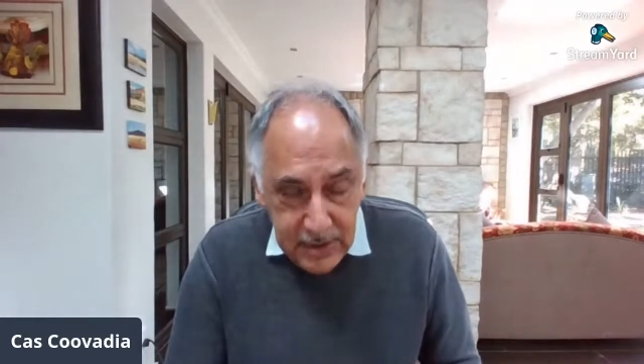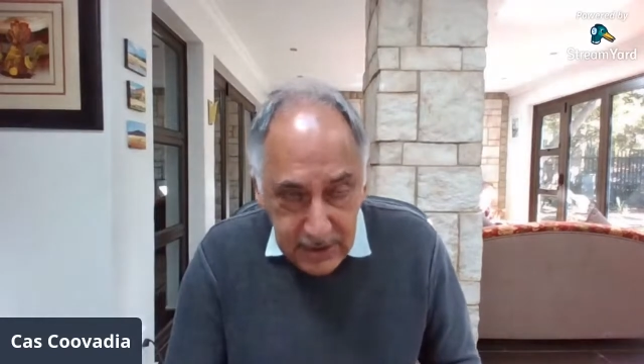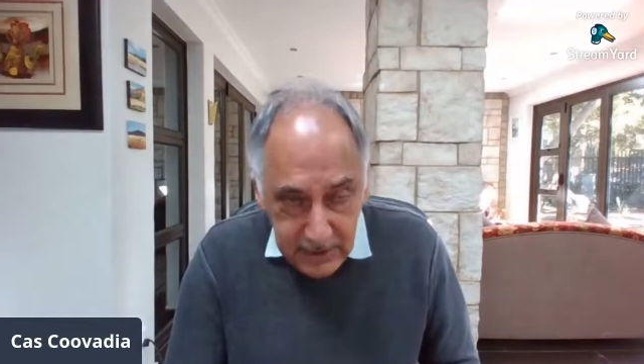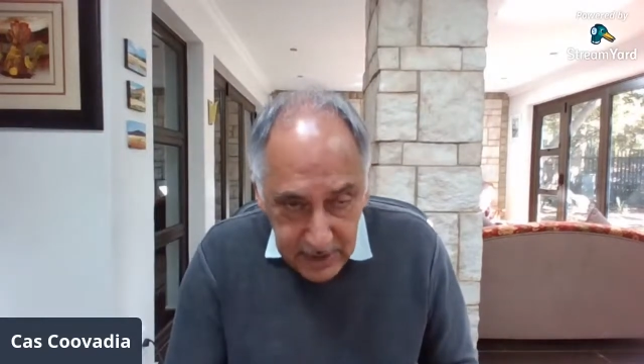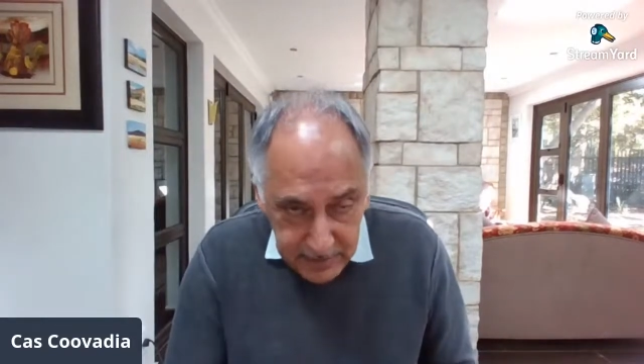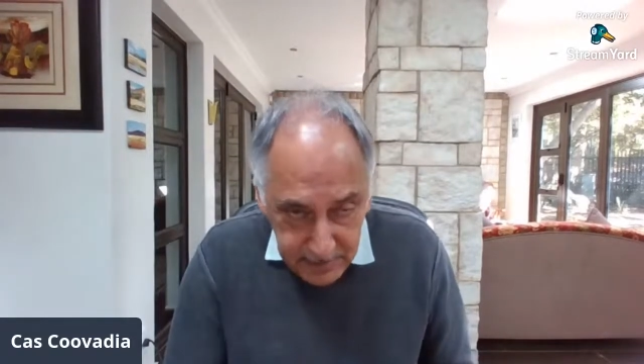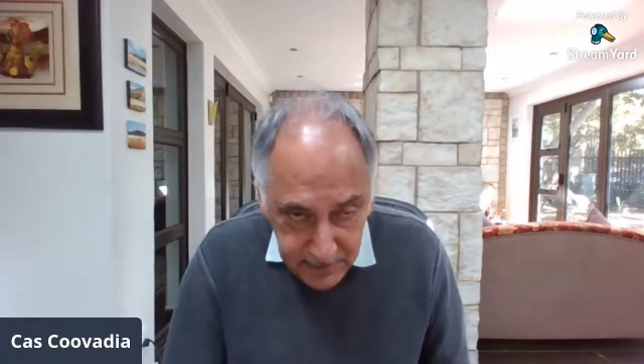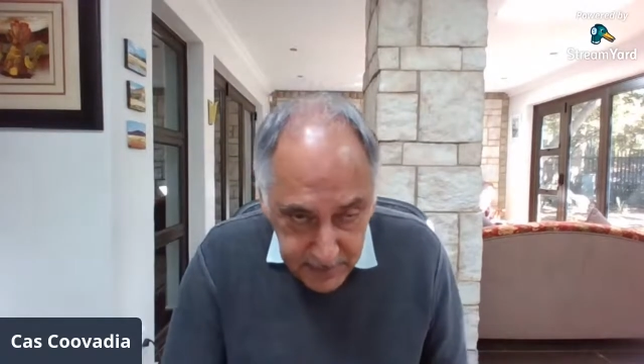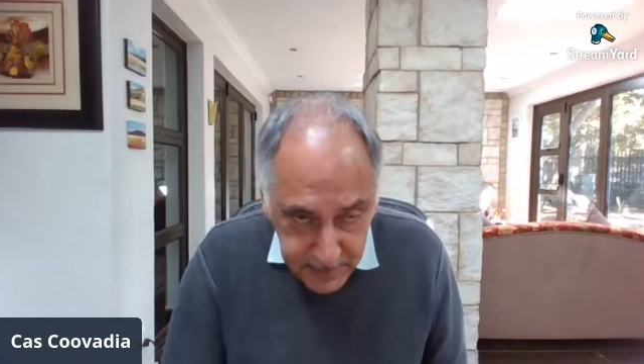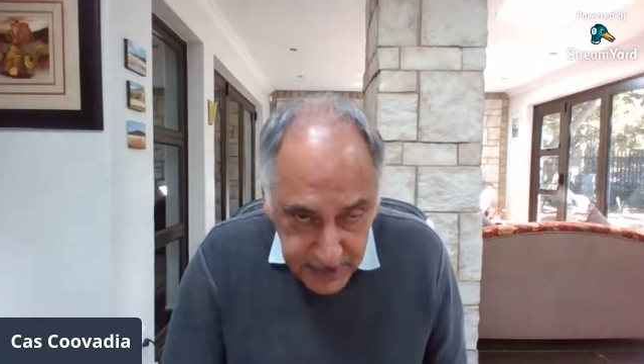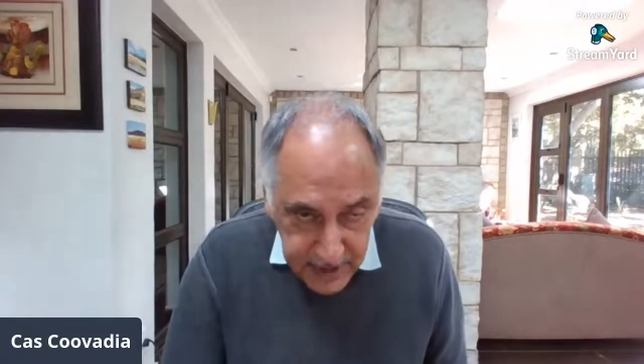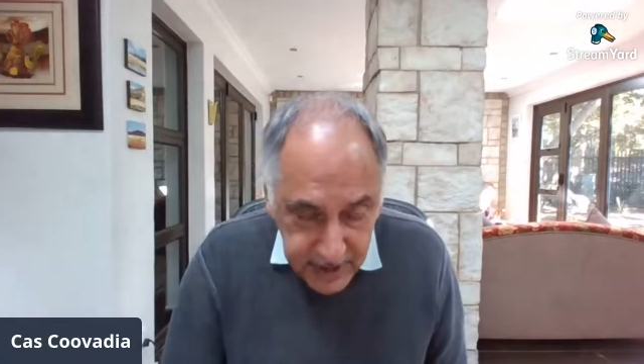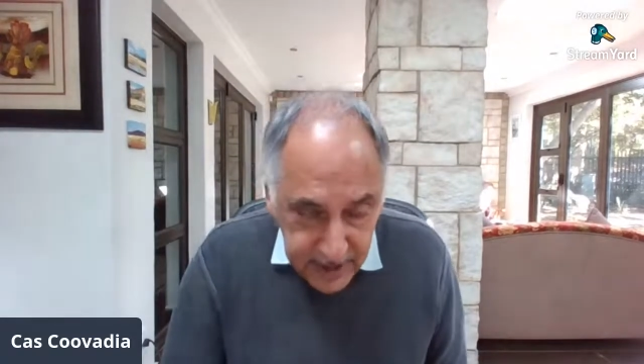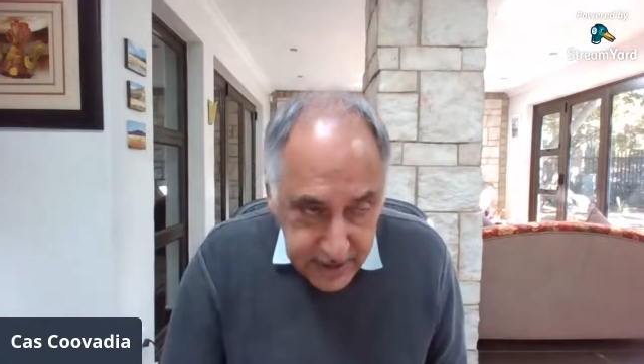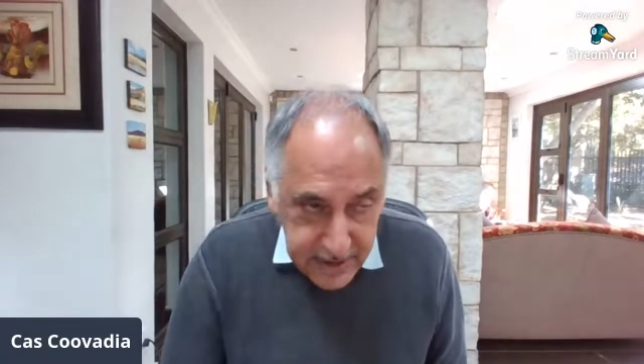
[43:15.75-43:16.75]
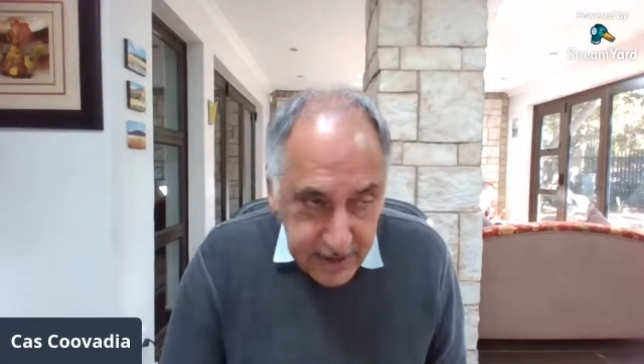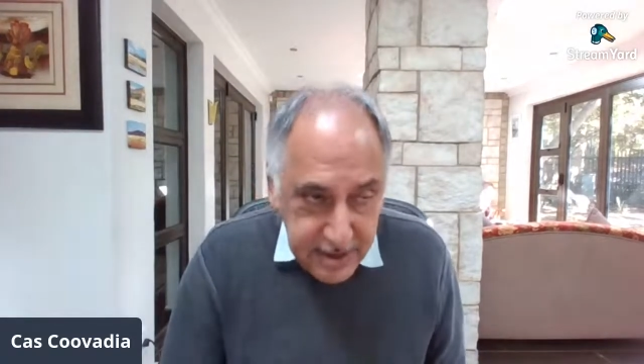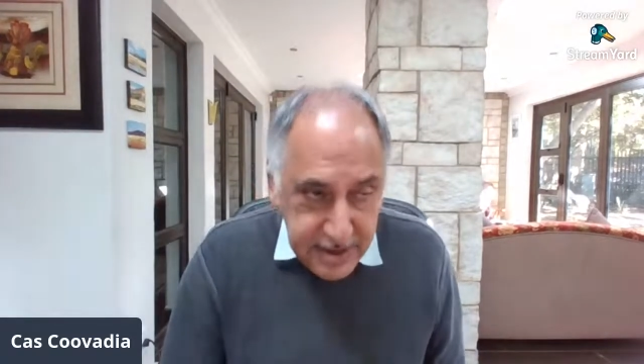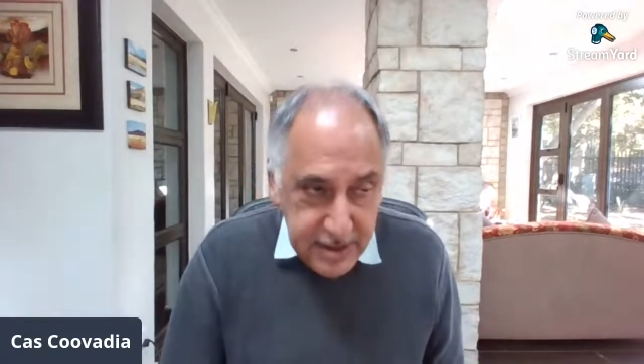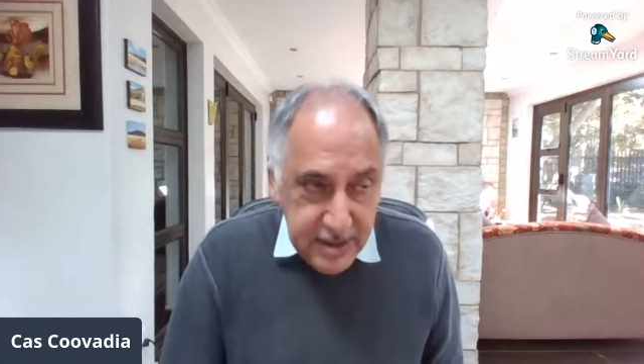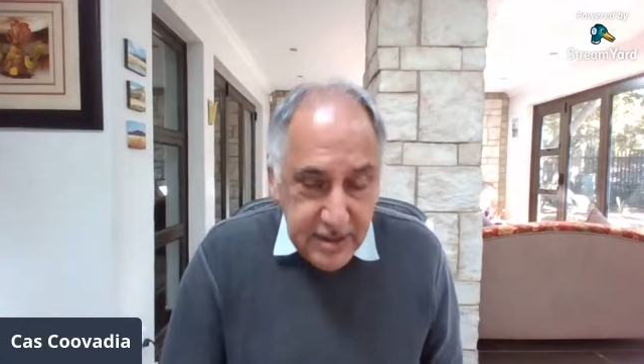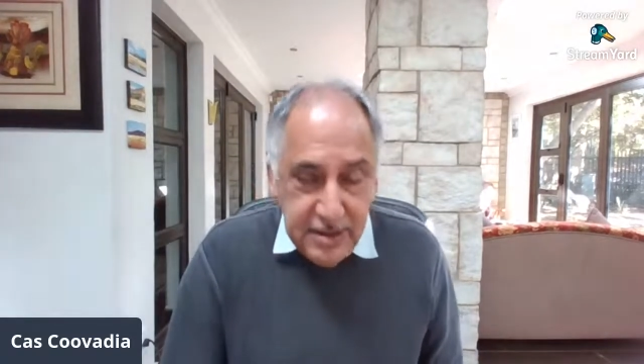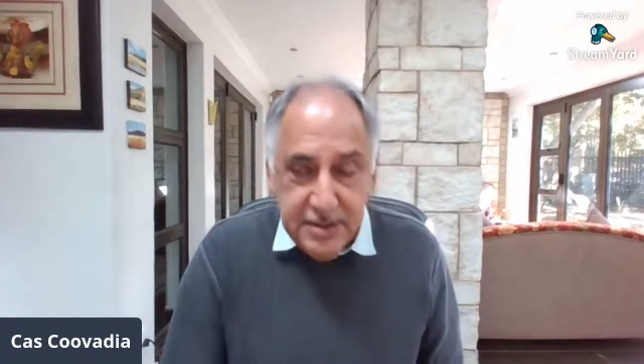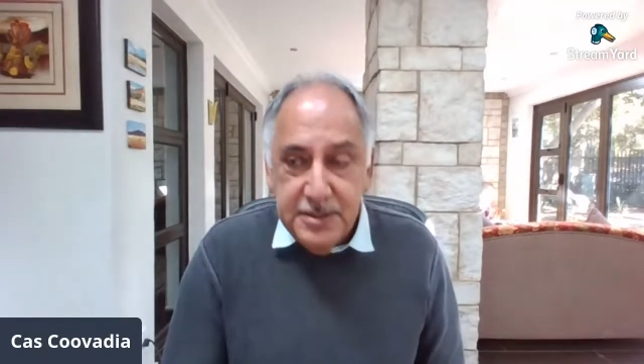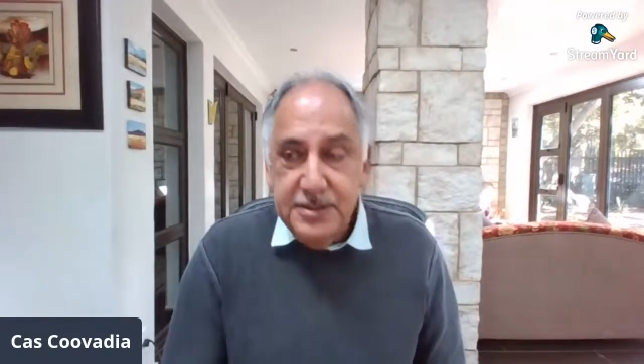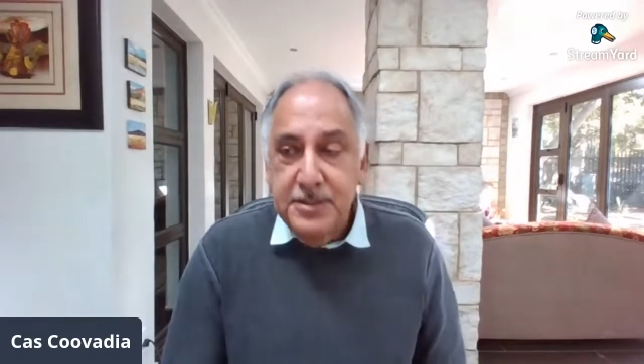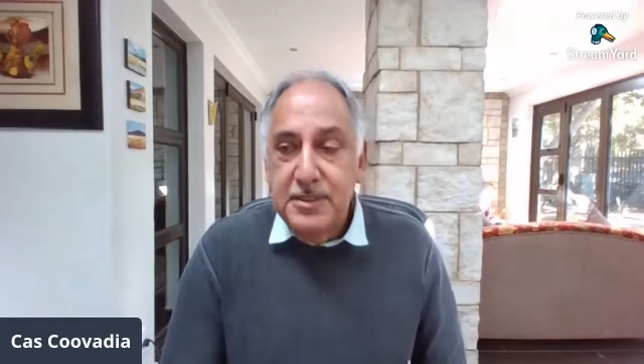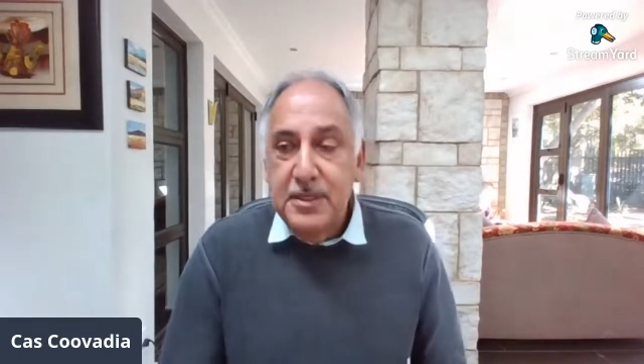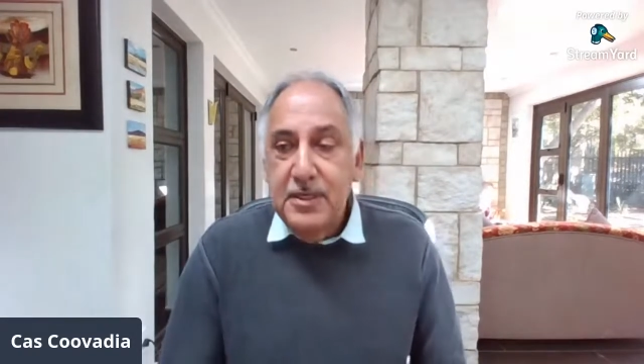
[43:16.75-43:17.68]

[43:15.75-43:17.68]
our current skills,